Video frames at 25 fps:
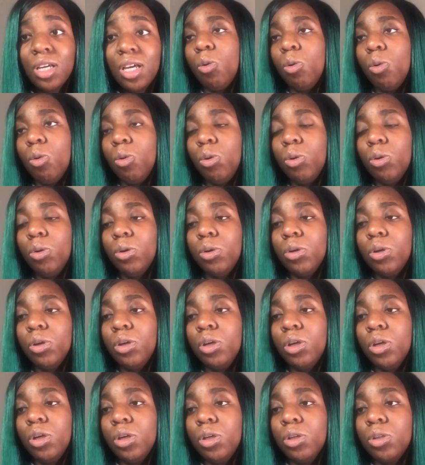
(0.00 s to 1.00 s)
or
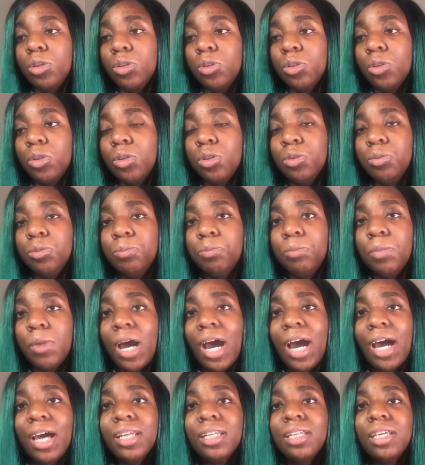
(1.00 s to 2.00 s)
could
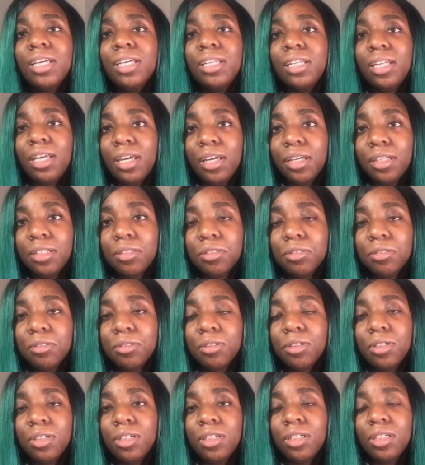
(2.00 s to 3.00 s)
add an
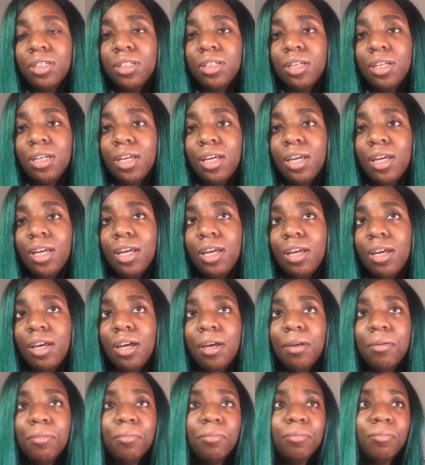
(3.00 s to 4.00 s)
extra
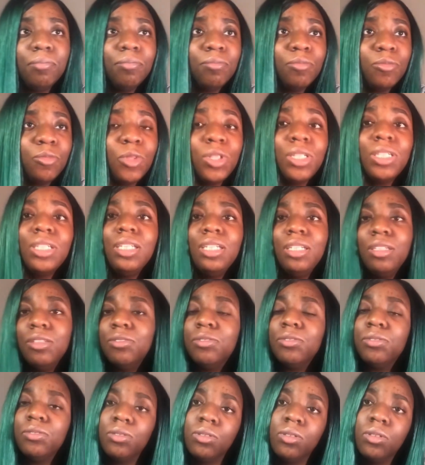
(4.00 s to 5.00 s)
relief,